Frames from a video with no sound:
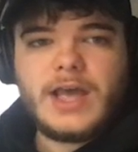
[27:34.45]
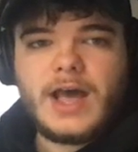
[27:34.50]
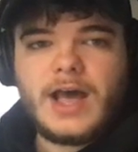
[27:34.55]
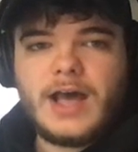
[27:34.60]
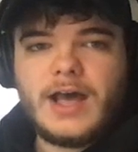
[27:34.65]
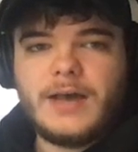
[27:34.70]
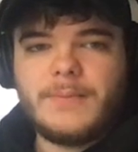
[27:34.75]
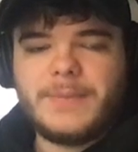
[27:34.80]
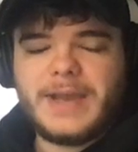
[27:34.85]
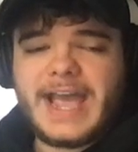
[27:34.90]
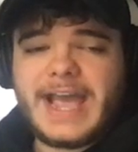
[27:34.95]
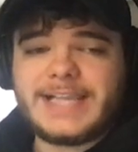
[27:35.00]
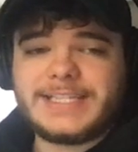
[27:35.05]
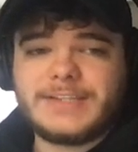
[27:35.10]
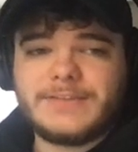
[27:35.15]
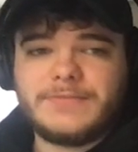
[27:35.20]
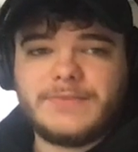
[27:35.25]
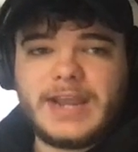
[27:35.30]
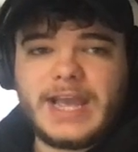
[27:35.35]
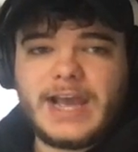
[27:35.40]
But
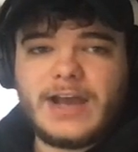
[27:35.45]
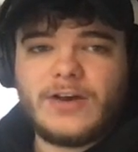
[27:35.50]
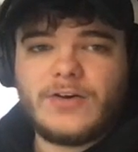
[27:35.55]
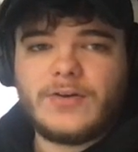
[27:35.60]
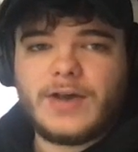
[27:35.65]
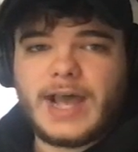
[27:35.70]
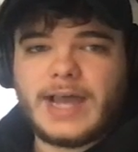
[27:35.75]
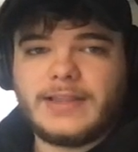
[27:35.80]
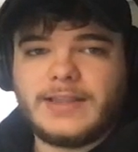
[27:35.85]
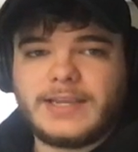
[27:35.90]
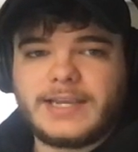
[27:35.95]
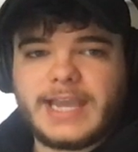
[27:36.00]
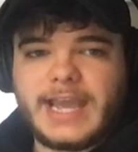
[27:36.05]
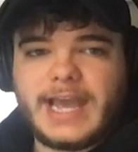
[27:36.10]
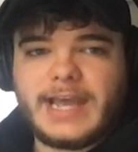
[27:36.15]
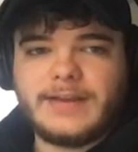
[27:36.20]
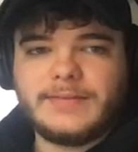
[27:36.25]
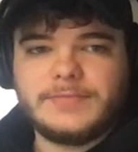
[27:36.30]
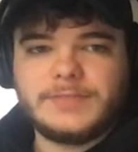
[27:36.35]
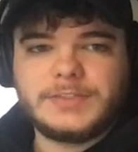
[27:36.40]
as of now, I like
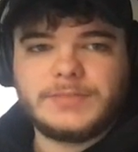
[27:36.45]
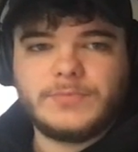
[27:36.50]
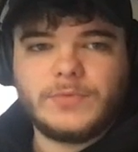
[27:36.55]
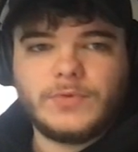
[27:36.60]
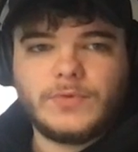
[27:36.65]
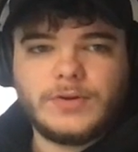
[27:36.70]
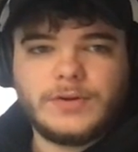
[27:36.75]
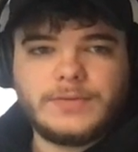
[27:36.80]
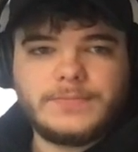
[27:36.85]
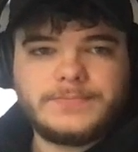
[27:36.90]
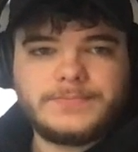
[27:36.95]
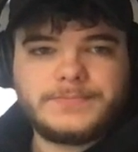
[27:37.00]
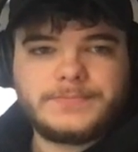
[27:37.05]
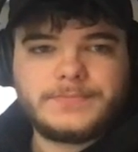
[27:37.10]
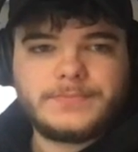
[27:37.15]
Adams more.